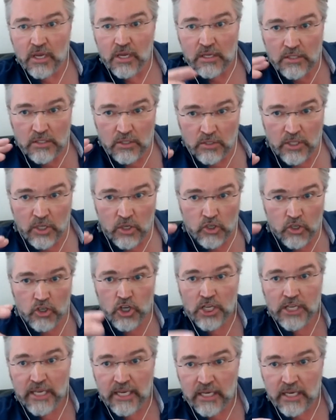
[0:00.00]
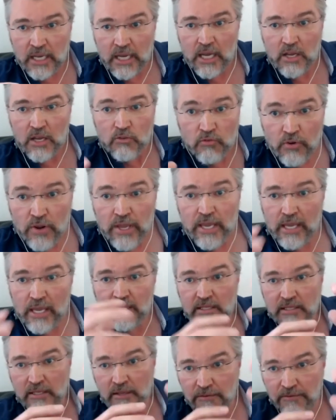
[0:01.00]
so that she can
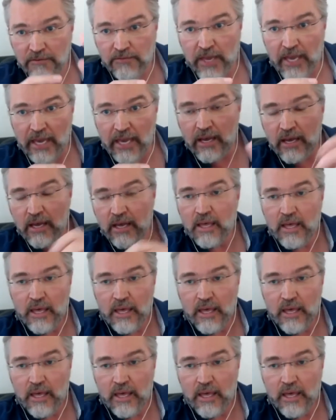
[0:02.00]
re-interfere